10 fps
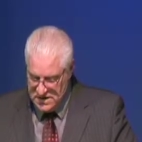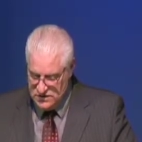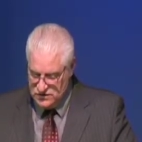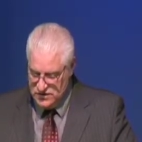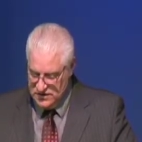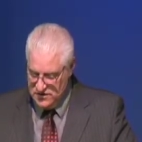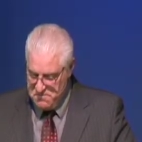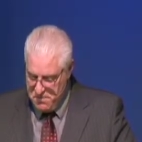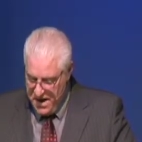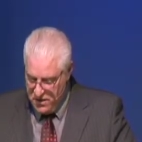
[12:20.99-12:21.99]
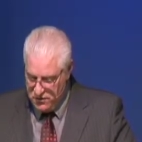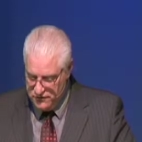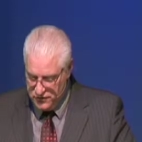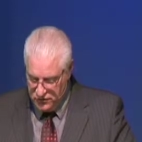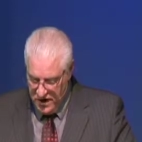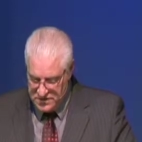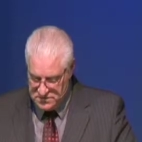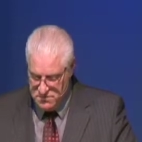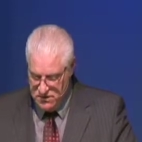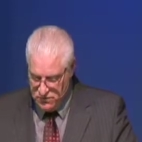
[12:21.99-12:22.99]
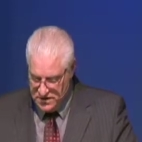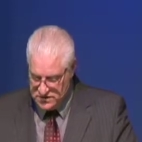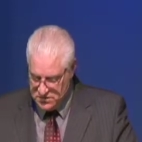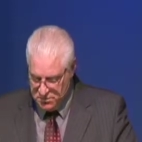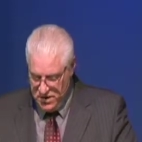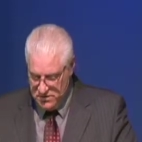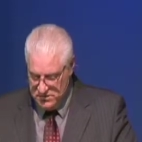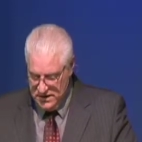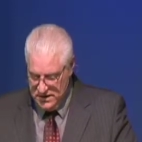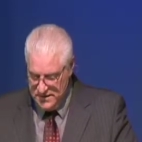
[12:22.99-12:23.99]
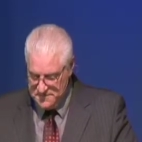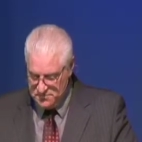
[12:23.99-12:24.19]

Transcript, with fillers: so that the power of Christ may rest upon me.